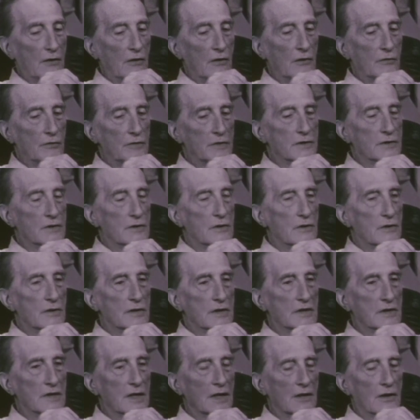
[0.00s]
always
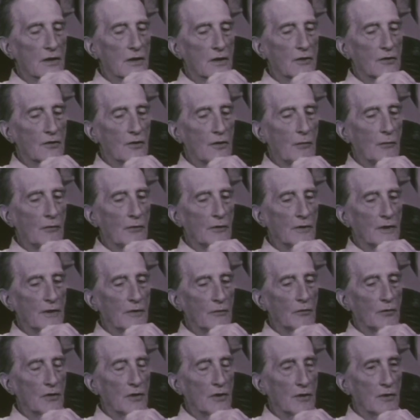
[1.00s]
noticed that the trouble
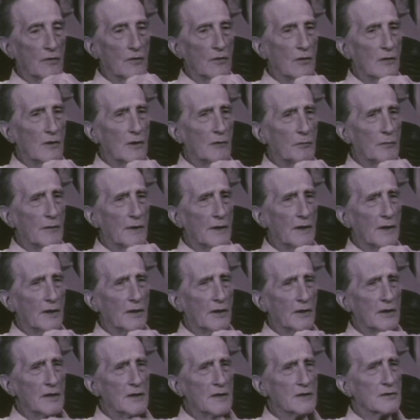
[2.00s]
with an oil painting
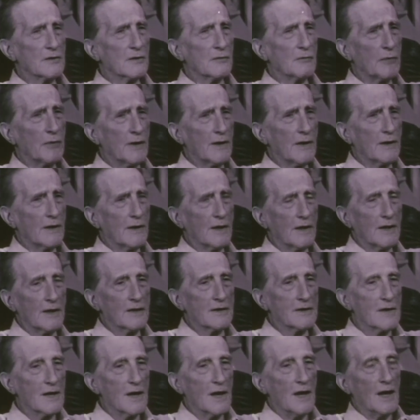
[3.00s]
and easel painting
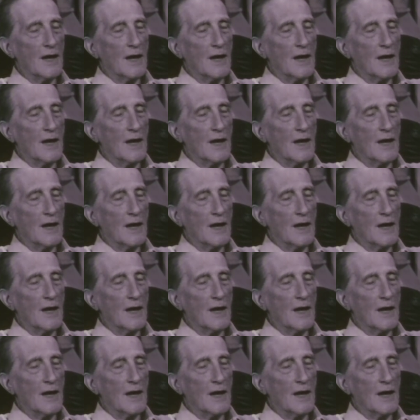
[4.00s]
is